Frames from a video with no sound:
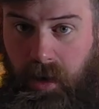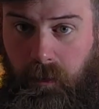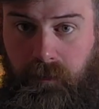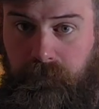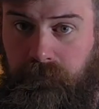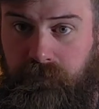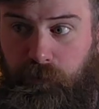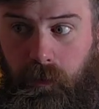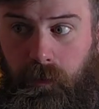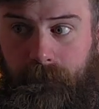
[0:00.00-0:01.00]
now.
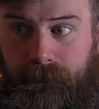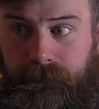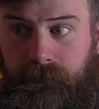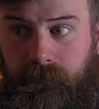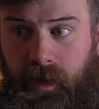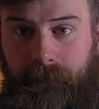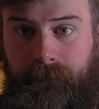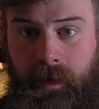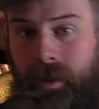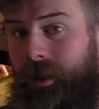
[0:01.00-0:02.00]
So yeah,
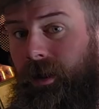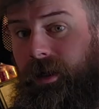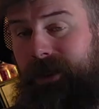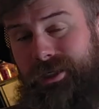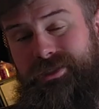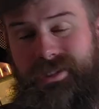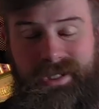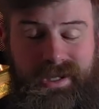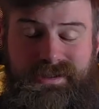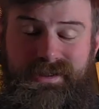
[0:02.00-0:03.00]
catch you
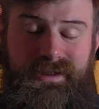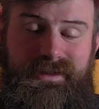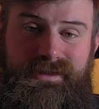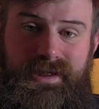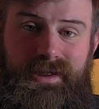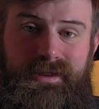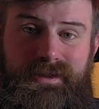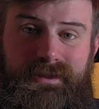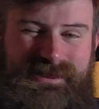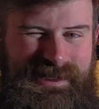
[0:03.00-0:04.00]
later, guys, and
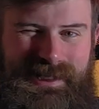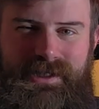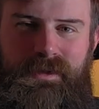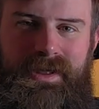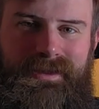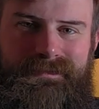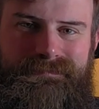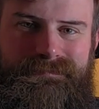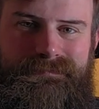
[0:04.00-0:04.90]
see you next week.